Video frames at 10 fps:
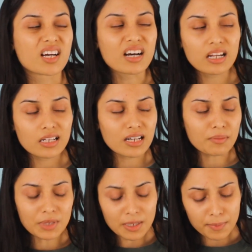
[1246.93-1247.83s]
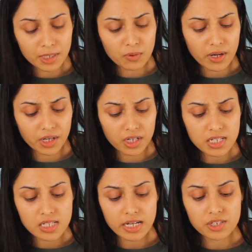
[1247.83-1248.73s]
I'm going to be quite
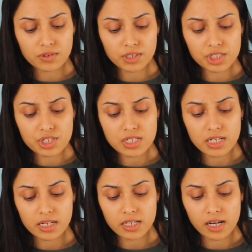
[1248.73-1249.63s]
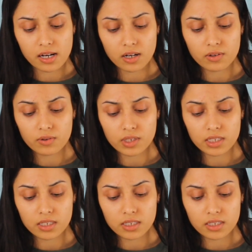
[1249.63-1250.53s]
honest, I don't understand how
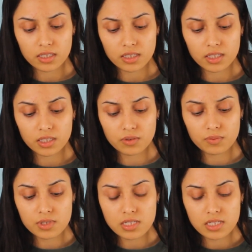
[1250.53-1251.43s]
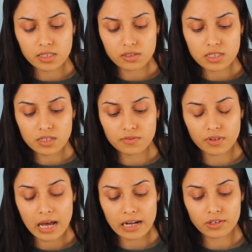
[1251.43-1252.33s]
he was guilty of
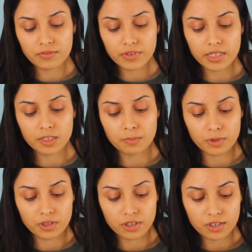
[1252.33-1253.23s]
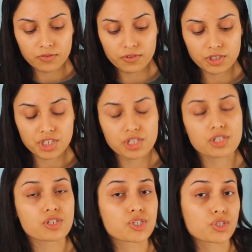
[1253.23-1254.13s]
aggravated murder for
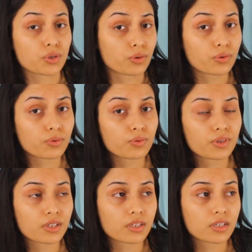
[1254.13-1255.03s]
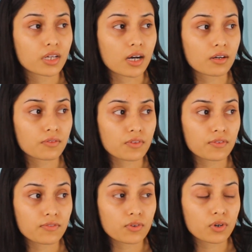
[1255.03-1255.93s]
just 2 out of the
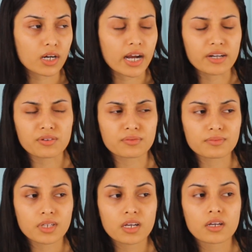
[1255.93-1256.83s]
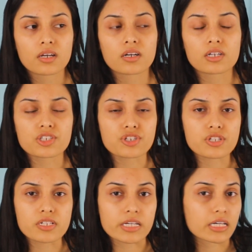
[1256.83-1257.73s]
4. I don't
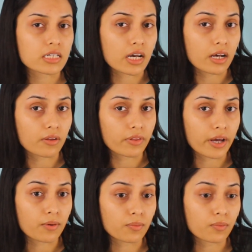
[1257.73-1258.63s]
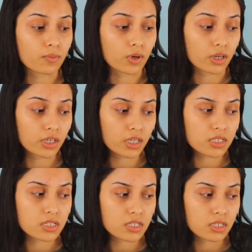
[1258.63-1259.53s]
understand how that
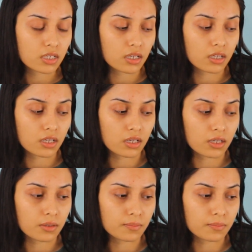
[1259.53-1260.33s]
worked. I